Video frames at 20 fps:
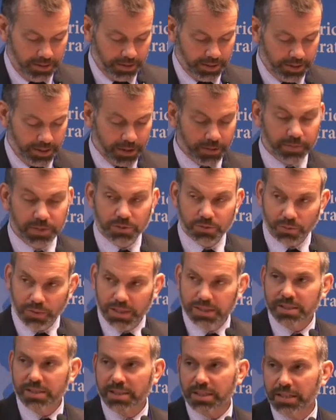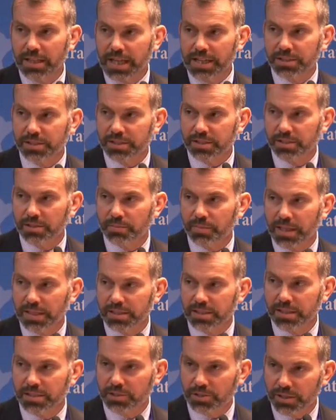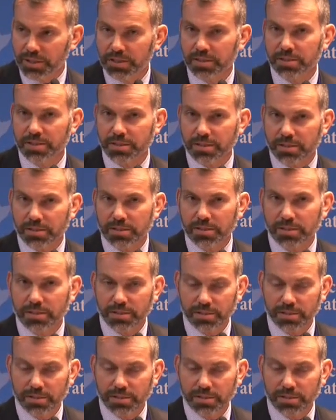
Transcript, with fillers: determines what's in a nation's best interests,